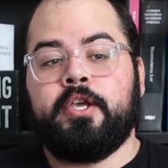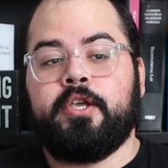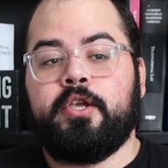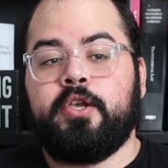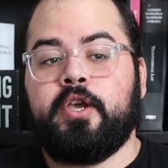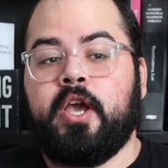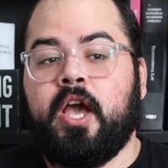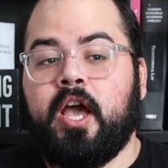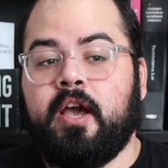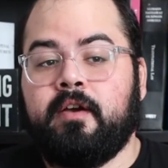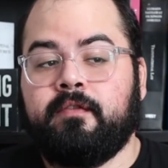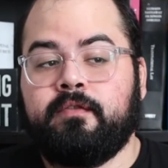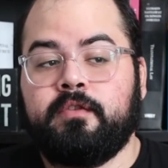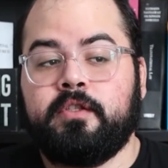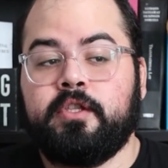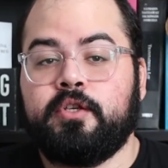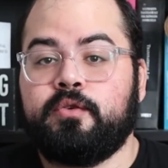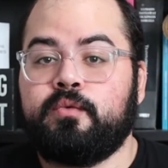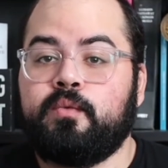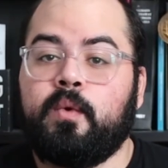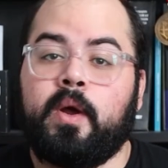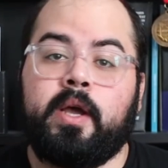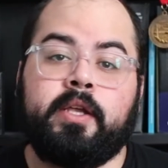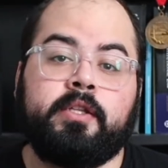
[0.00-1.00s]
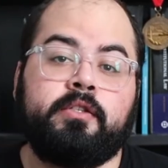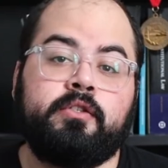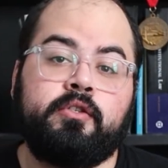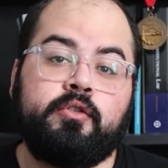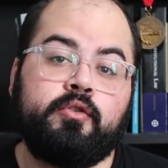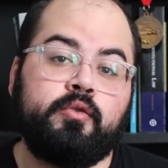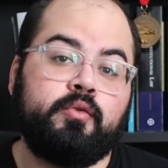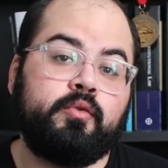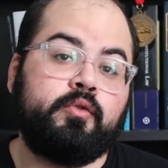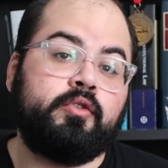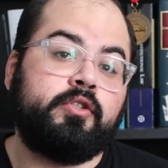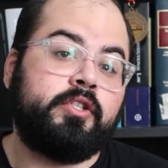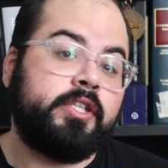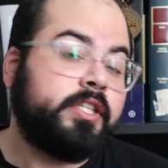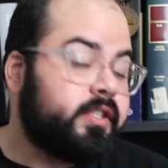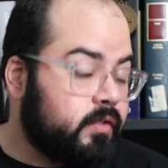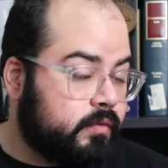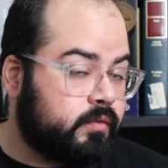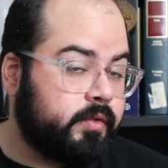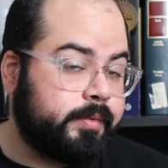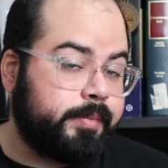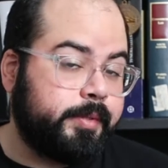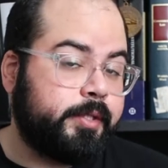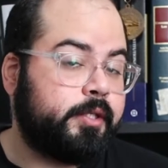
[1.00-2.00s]
you have the rights to
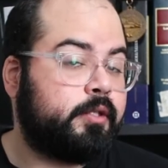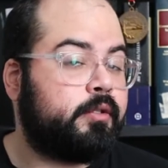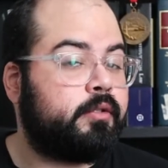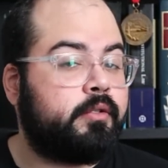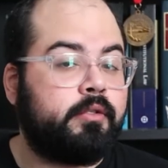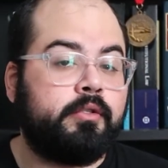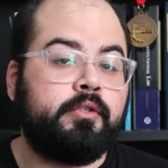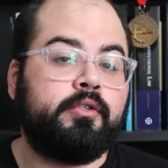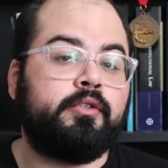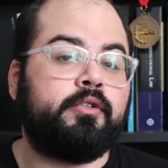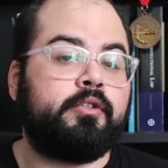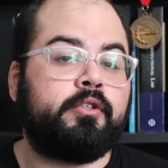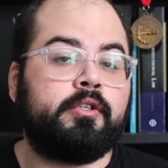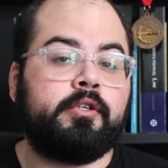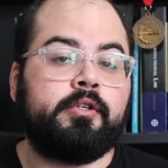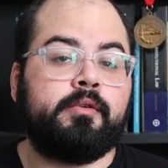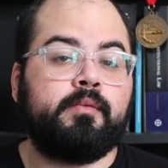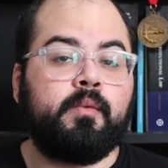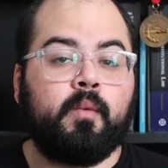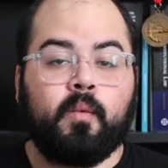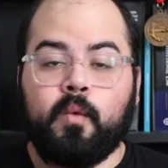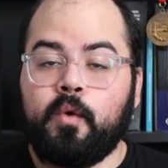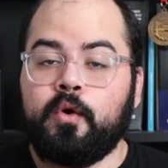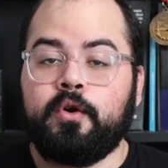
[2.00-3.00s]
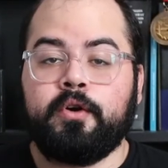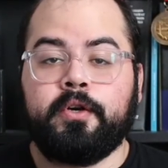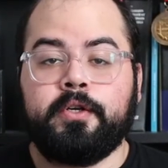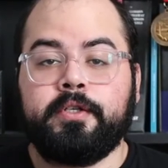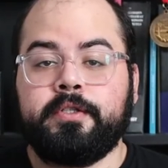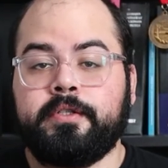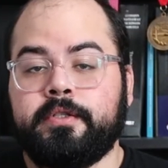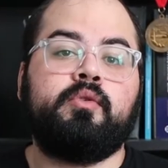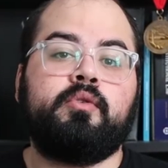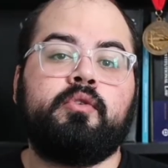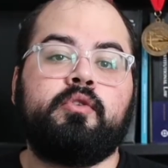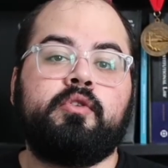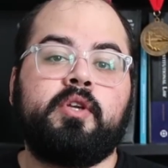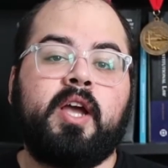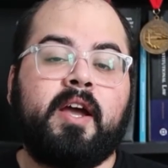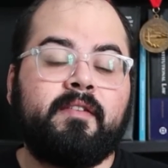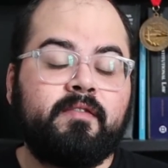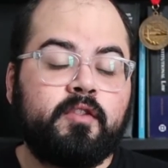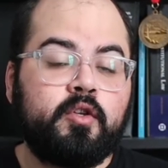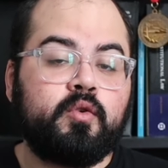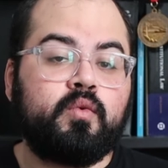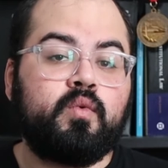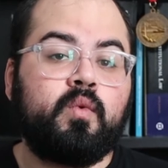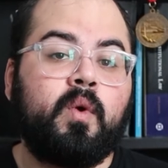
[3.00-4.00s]
distribute your work, you
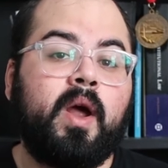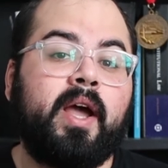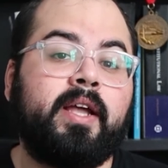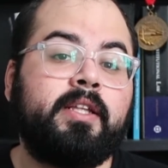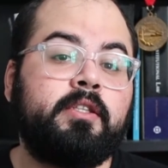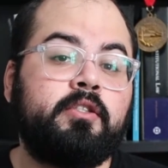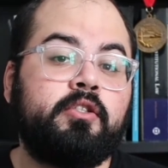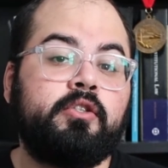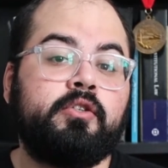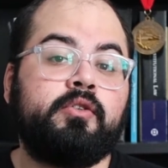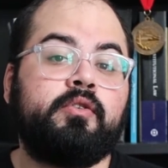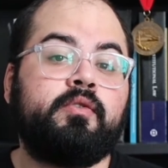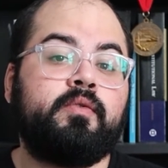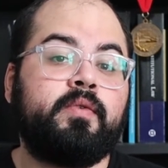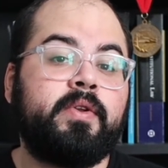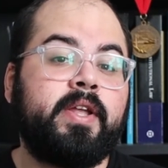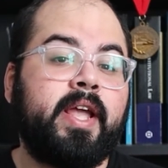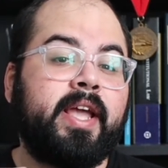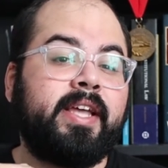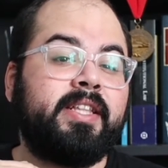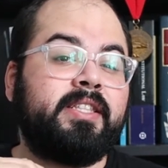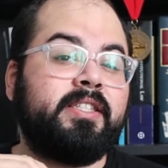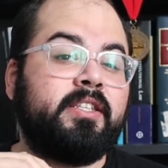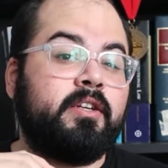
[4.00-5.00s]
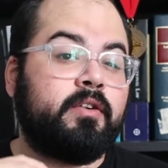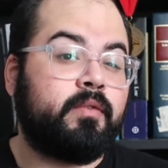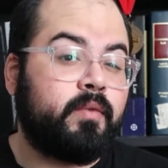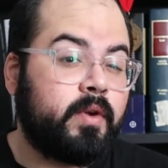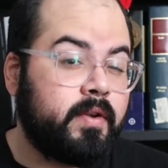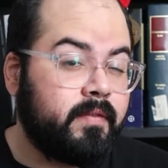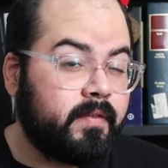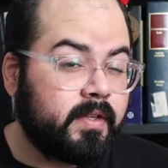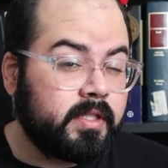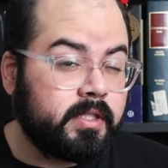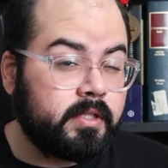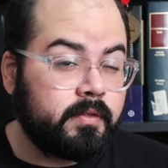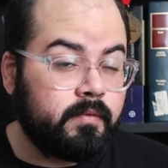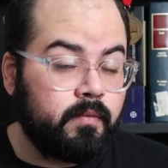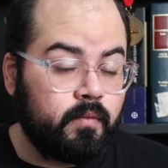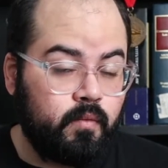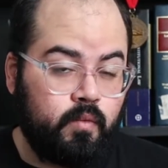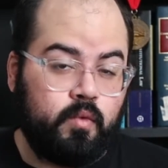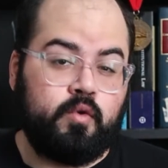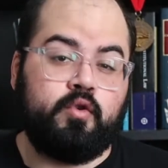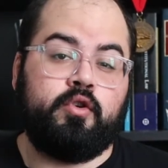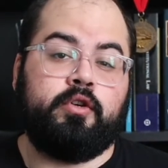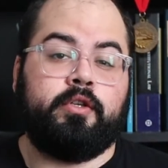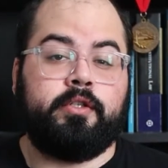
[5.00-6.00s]
have the right to create derivative
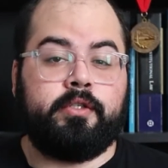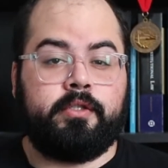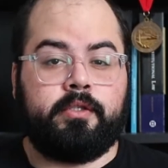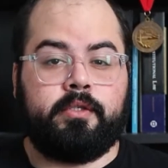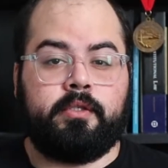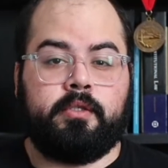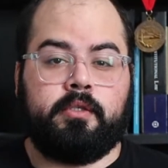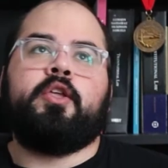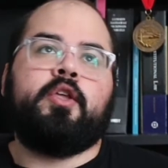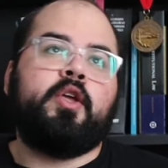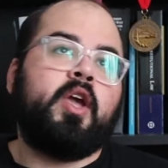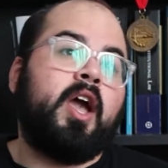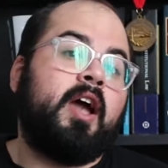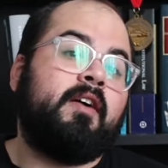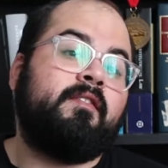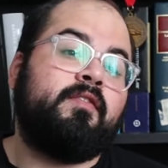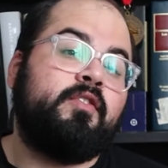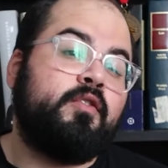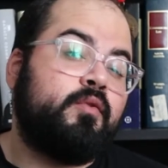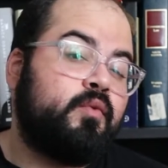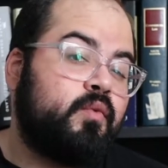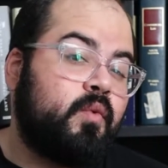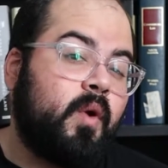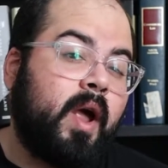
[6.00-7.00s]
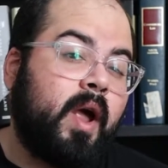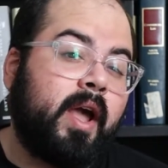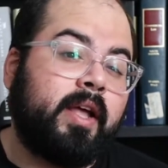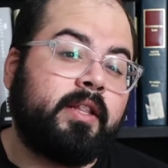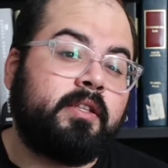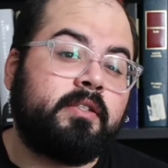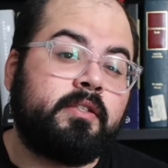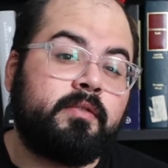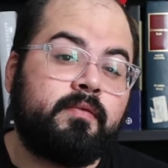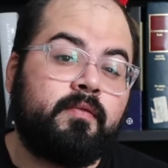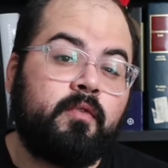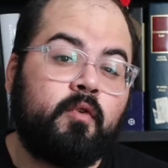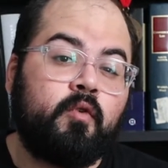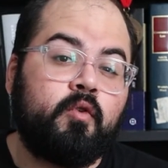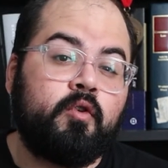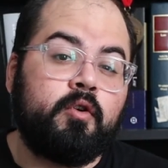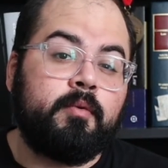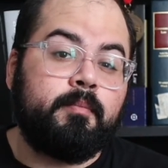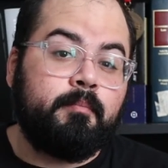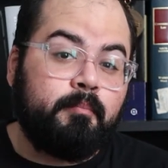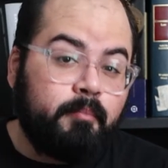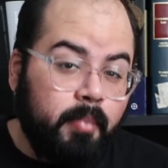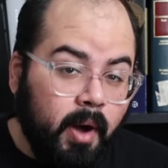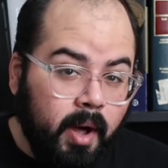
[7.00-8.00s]
works, you have the rights
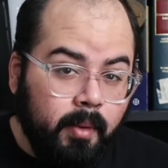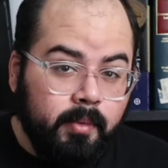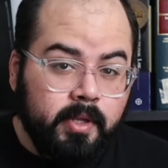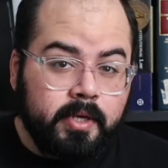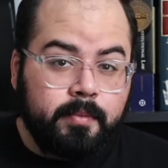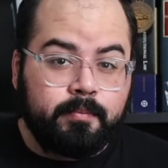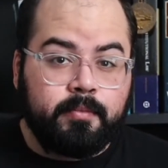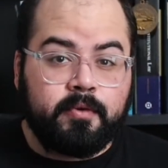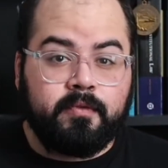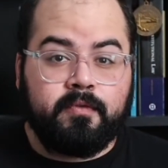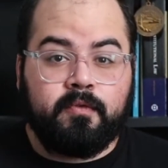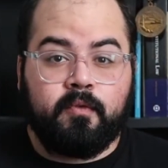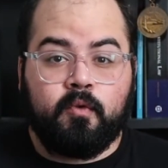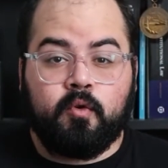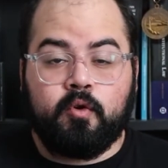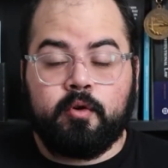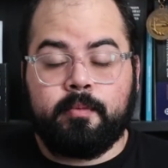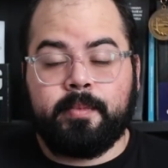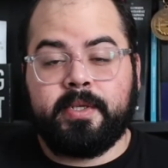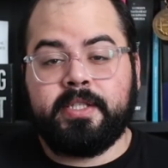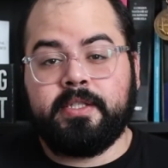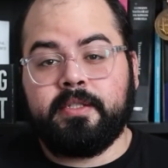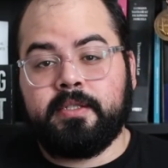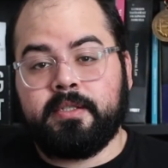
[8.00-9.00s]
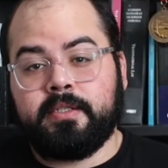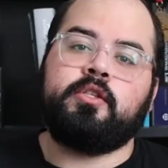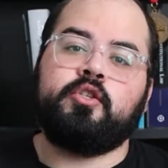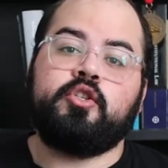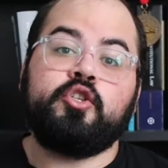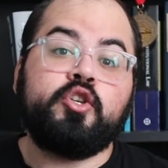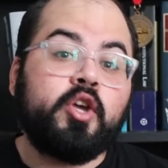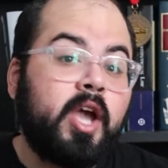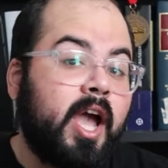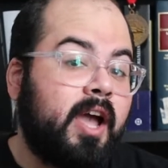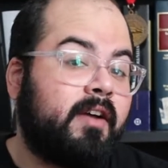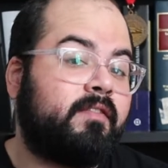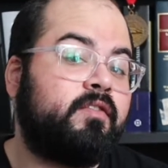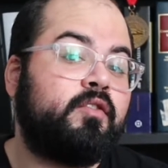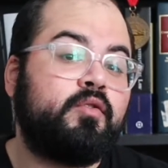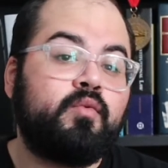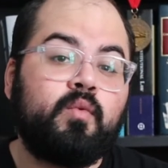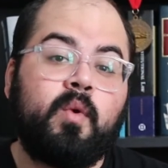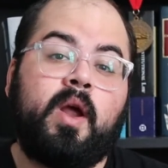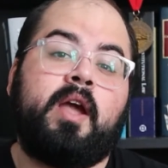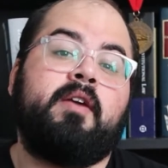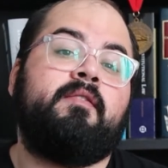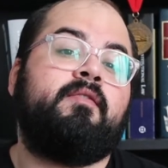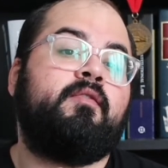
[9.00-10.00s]
for public performance, you have the
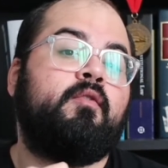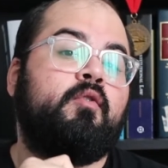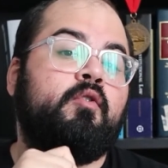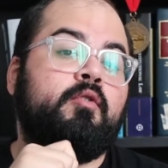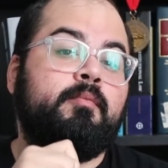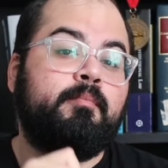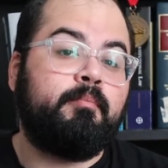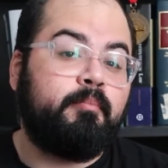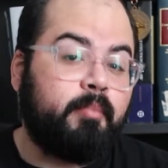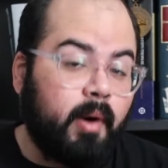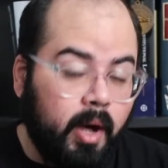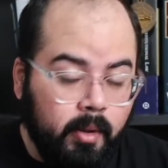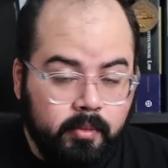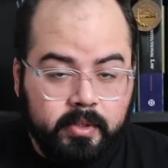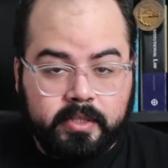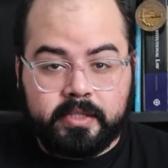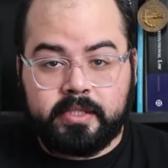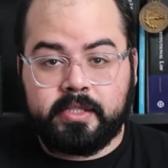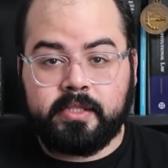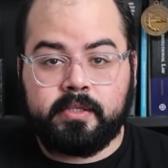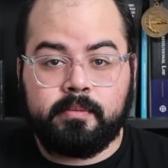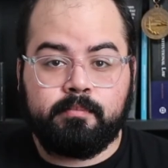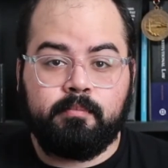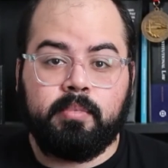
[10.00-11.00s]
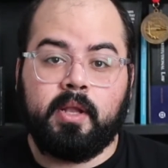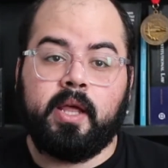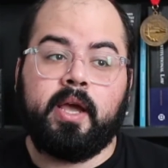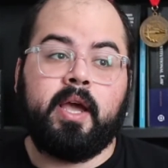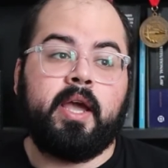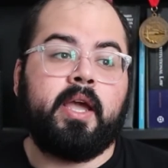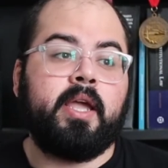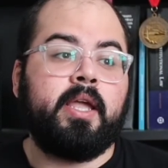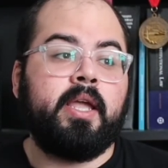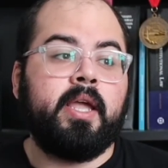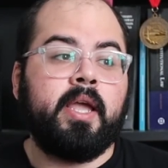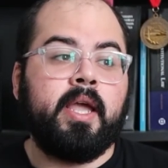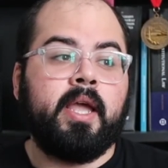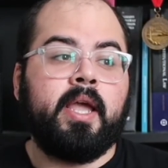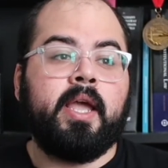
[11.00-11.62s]
right for public display,